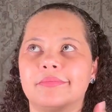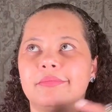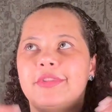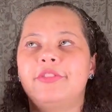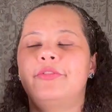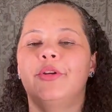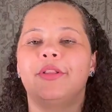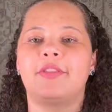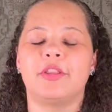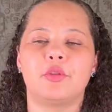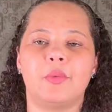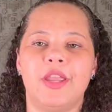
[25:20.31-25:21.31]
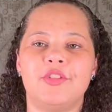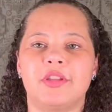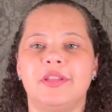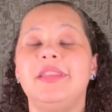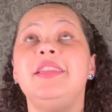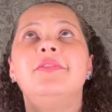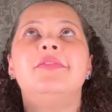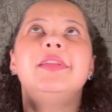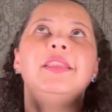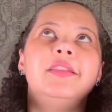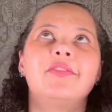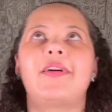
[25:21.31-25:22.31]
different situation, even
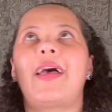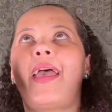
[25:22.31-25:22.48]
if I